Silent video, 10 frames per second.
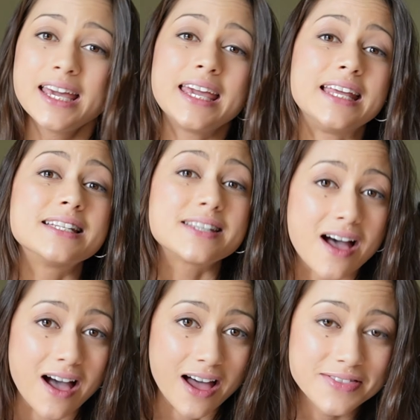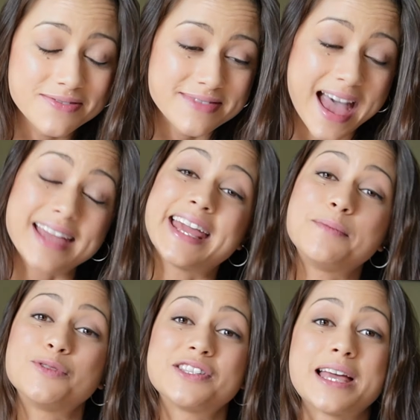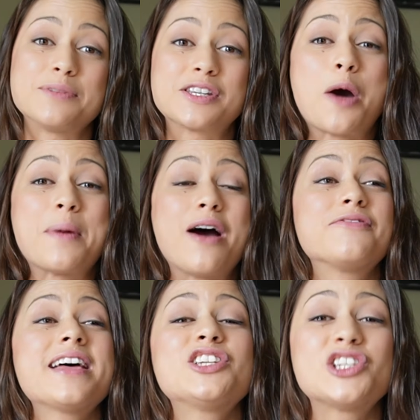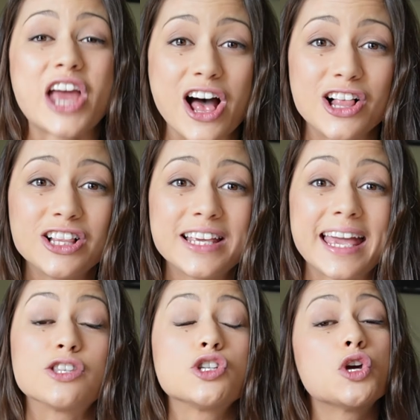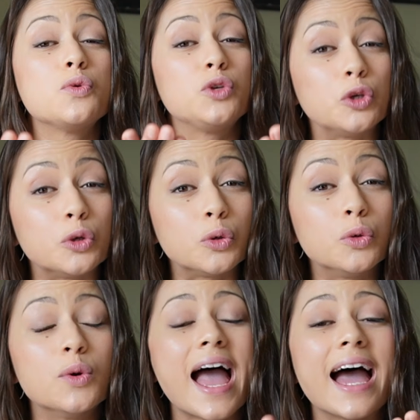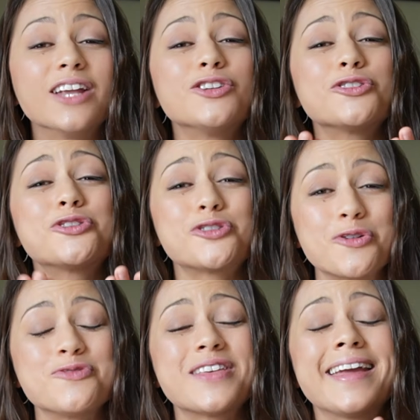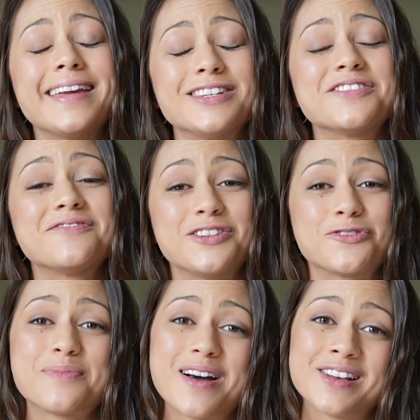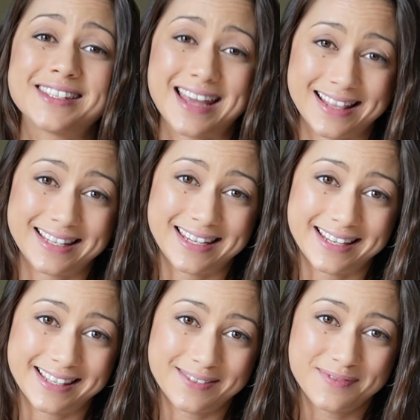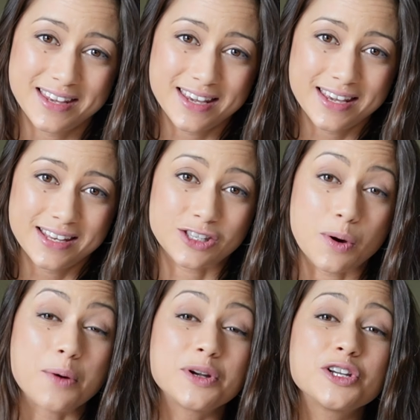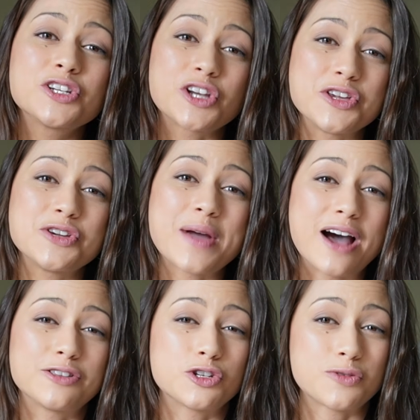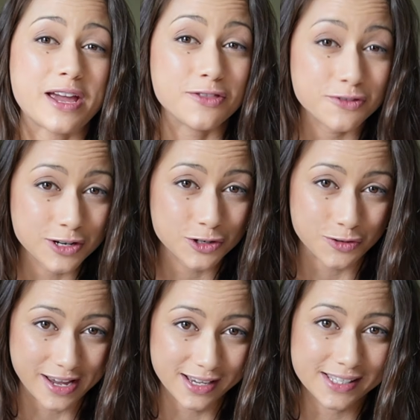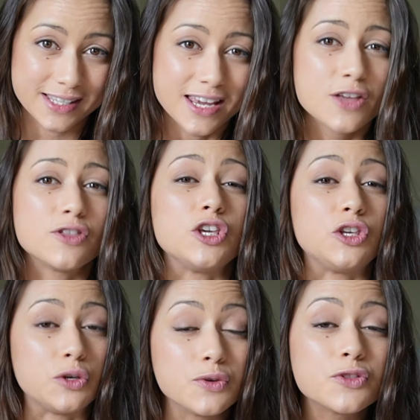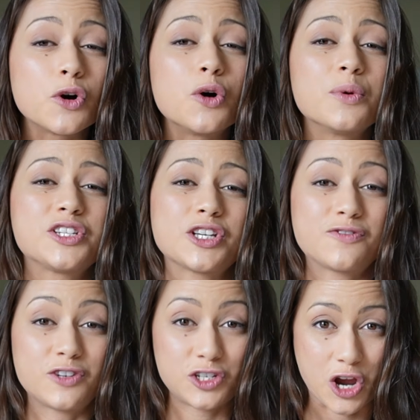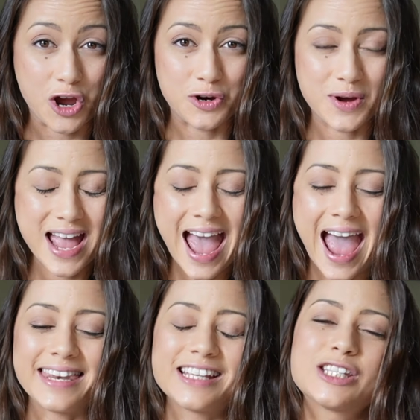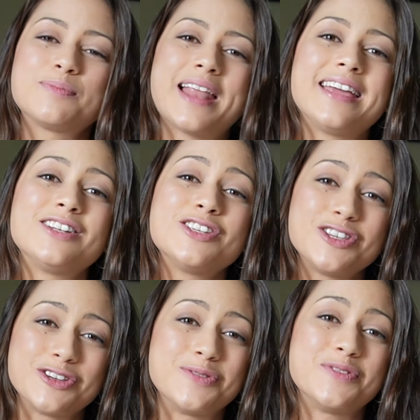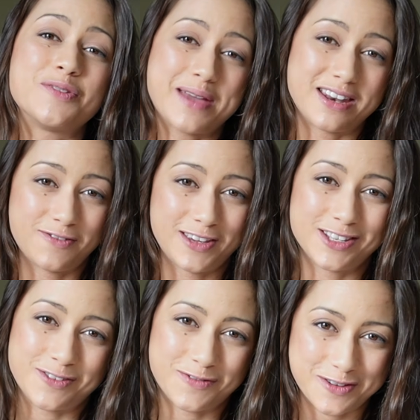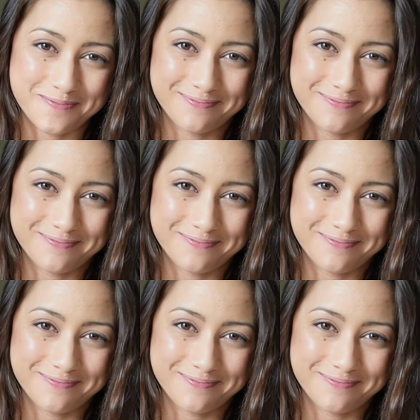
In turn, that enables them to come out of their shell, get to know you, and show their individual personalities. So I want to show you how to train 3 tricks that you thought were just for show and explain to you the benefits of them.